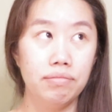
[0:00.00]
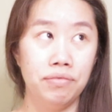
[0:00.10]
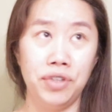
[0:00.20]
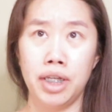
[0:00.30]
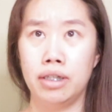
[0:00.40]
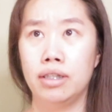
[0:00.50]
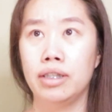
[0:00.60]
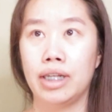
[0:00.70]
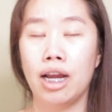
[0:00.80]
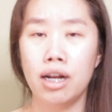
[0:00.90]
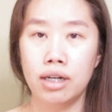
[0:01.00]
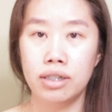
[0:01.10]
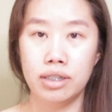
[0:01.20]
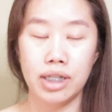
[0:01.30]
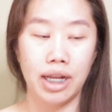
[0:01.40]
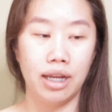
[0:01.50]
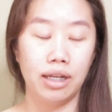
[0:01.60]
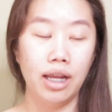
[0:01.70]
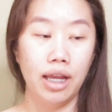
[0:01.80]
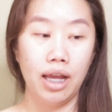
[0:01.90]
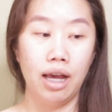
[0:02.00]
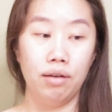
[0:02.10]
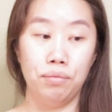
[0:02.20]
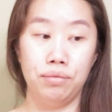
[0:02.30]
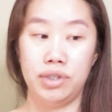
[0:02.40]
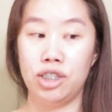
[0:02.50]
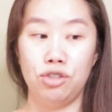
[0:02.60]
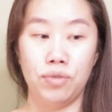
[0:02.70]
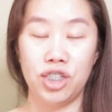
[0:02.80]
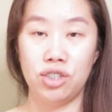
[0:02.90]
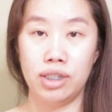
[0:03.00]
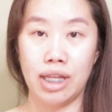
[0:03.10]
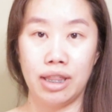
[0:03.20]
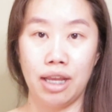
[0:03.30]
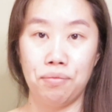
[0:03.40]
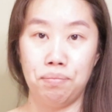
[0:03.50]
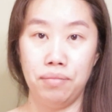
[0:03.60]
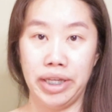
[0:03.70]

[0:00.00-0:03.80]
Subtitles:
feel and hurt, and situations that they've